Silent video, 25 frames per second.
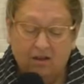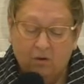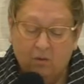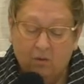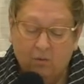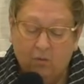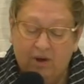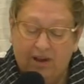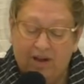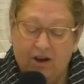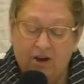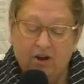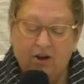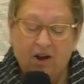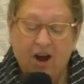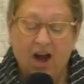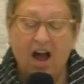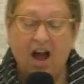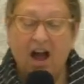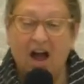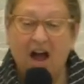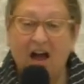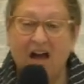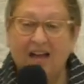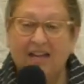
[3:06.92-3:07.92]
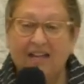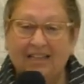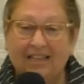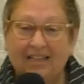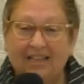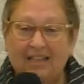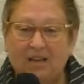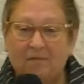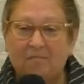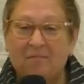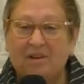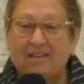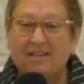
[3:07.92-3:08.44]
We are
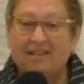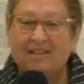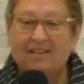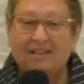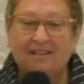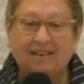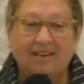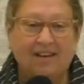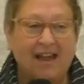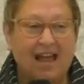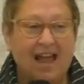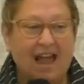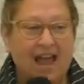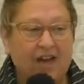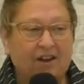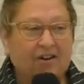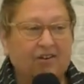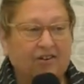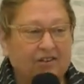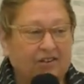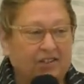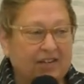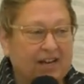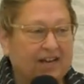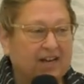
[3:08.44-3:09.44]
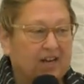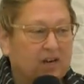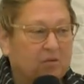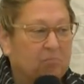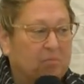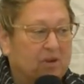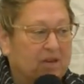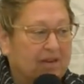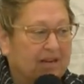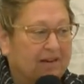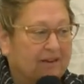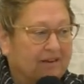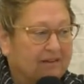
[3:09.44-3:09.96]
unlimited energetic
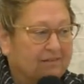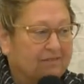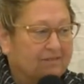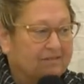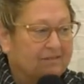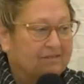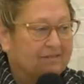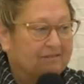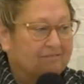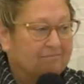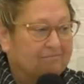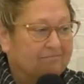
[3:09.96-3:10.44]
beings.